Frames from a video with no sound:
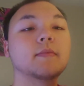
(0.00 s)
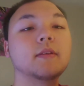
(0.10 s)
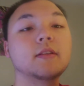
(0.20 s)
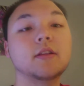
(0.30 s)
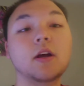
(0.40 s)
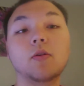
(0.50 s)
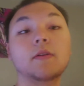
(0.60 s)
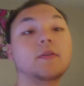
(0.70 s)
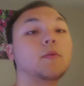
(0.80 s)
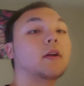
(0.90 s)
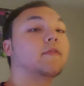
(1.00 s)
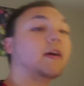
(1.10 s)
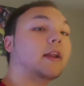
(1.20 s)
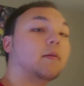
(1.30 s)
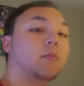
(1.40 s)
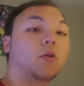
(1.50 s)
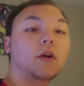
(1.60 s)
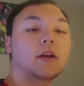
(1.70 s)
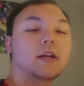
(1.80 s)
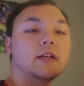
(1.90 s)
So if you want to find out
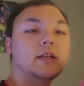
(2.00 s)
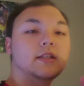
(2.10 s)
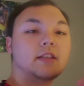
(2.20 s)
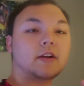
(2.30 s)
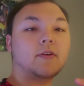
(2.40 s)
more, stick